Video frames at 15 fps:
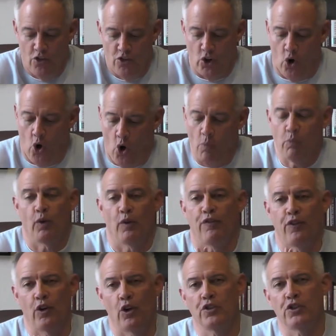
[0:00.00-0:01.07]
the hope
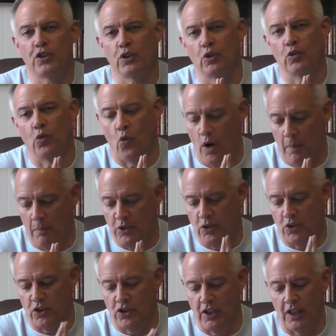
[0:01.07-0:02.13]
referred to in
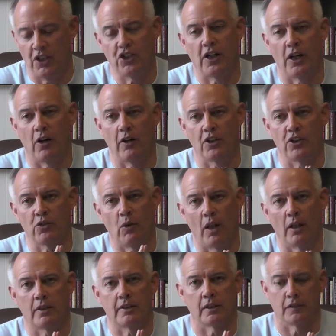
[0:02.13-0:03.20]
Webster's dictionary is
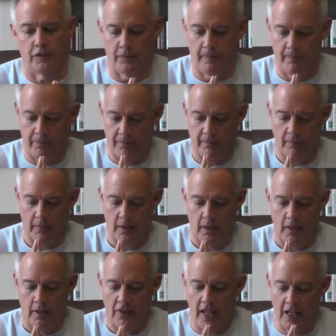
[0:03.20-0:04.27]
relative.
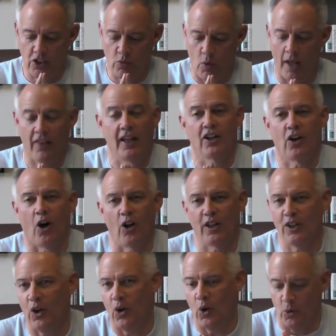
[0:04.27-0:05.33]
That is why they call
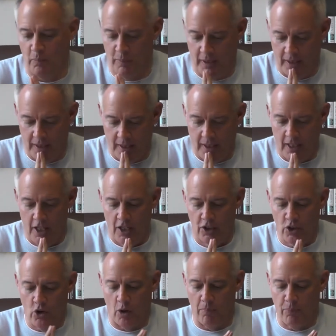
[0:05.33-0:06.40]
it hope.
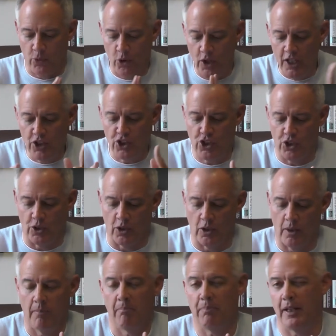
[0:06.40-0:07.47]
You are pretty
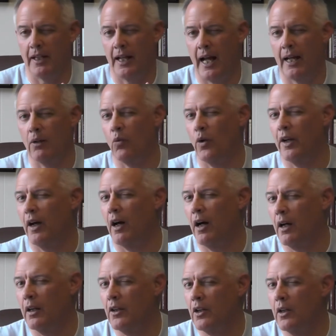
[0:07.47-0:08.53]
sure, but not
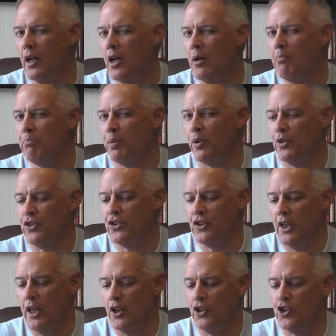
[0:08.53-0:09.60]
100%
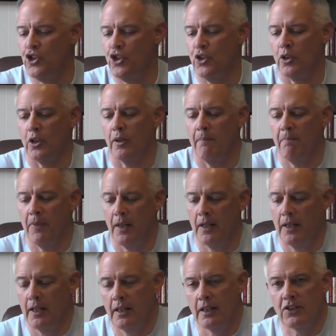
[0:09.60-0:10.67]
sure.
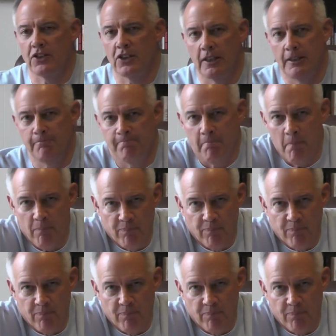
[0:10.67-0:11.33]
You see,